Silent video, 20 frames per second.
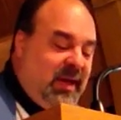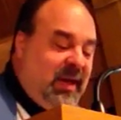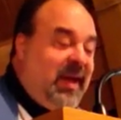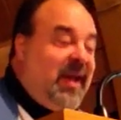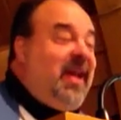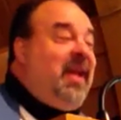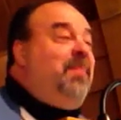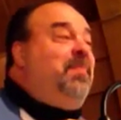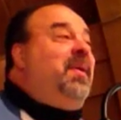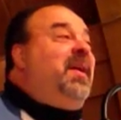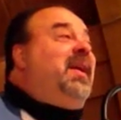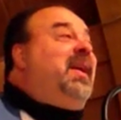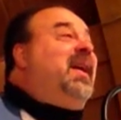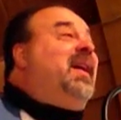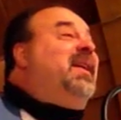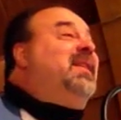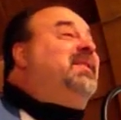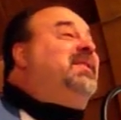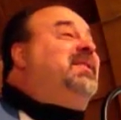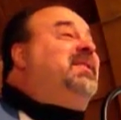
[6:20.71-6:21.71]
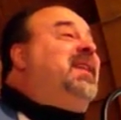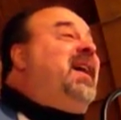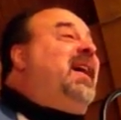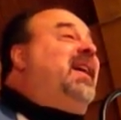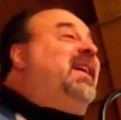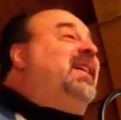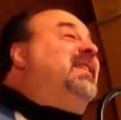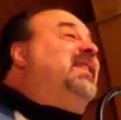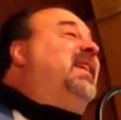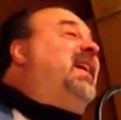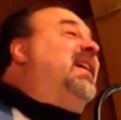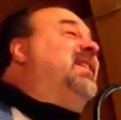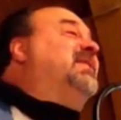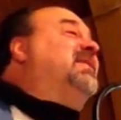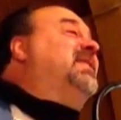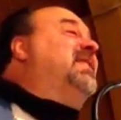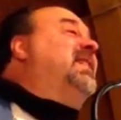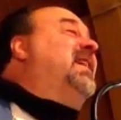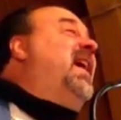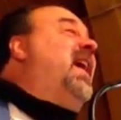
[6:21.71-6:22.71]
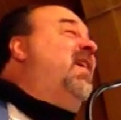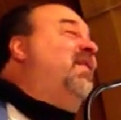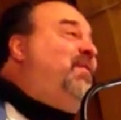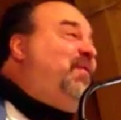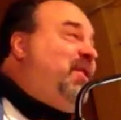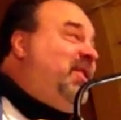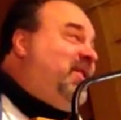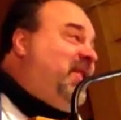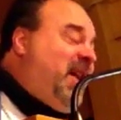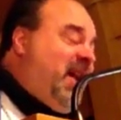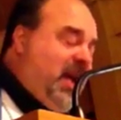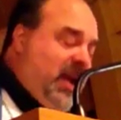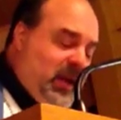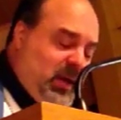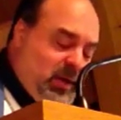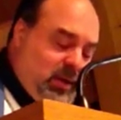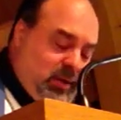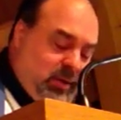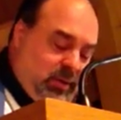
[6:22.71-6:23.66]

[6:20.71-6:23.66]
He begins second-guessing everything.